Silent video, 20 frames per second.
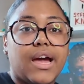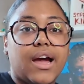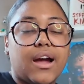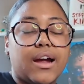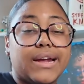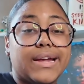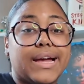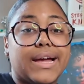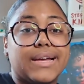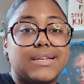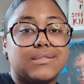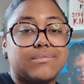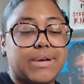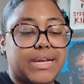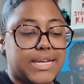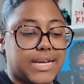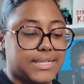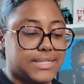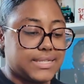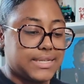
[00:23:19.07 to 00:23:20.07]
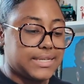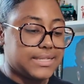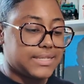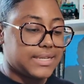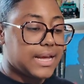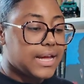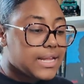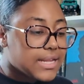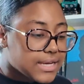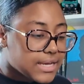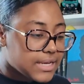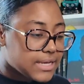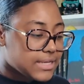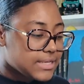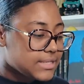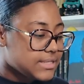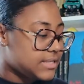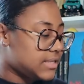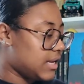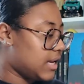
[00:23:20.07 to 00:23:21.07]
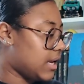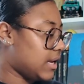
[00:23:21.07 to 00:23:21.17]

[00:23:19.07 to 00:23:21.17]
All right guys, my desk is cleaned.